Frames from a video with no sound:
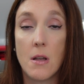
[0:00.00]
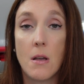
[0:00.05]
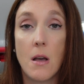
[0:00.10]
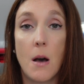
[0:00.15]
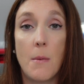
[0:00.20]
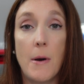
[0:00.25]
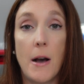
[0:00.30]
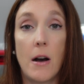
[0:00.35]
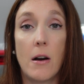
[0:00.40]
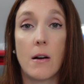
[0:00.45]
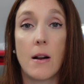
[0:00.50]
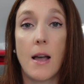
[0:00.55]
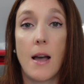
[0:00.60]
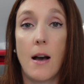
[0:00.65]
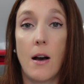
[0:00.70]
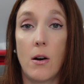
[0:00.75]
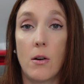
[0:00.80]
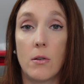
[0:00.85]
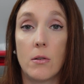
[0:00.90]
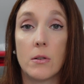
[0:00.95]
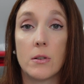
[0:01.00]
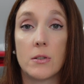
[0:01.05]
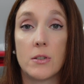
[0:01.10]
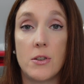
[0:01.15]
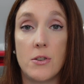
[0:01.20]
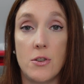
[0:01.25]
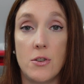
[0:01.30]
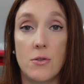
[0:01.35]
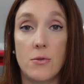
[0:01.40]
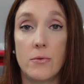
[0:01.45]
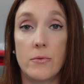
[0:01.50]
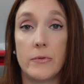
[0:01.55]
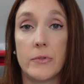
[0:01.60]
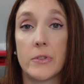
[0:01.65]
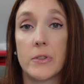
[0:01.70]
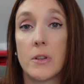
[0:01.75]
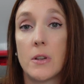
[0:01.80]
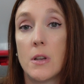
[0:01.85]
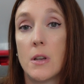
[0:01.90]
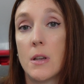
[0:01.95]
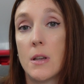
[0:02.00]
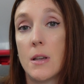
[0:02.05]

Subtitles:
about how to use